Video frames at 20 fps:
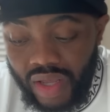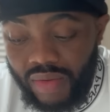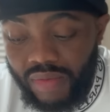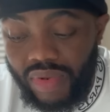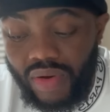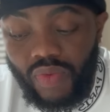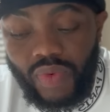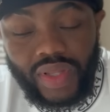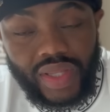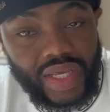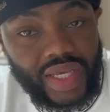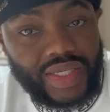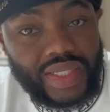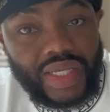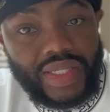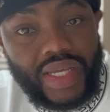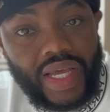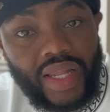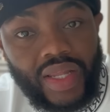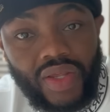But with this, they're
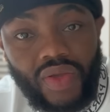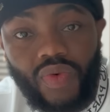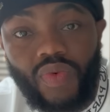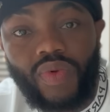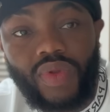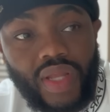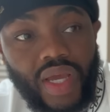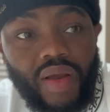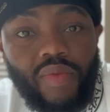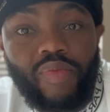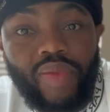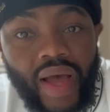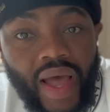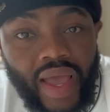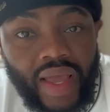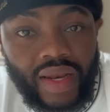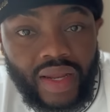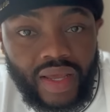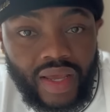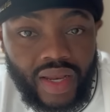telling you they're
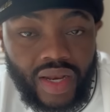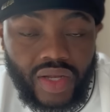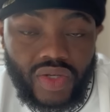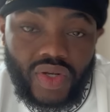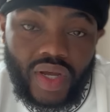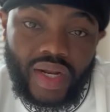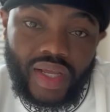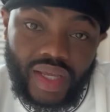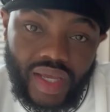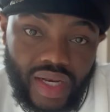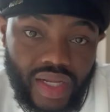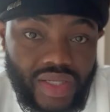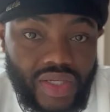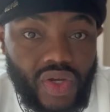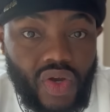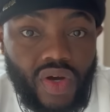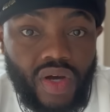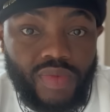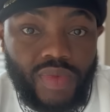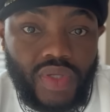buying it and they're trying to get it to
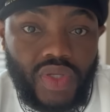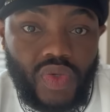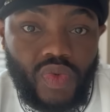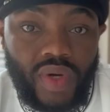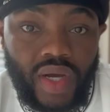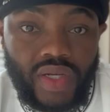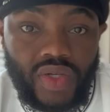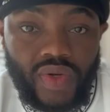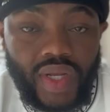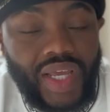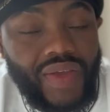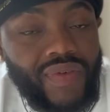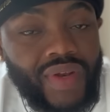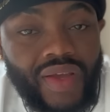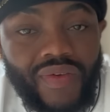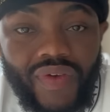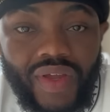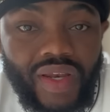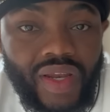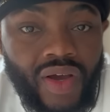go up to 200, even
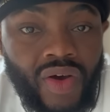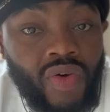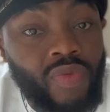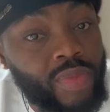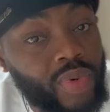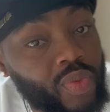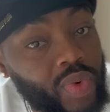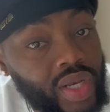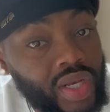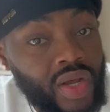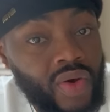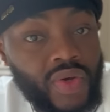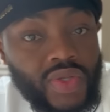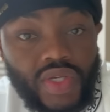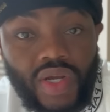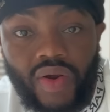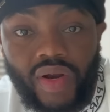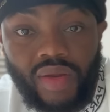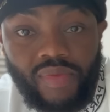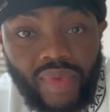if it don't. But we know it's
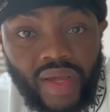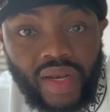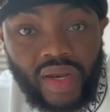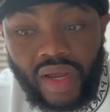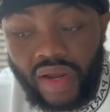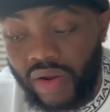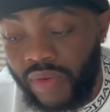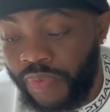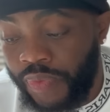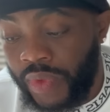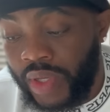already been there.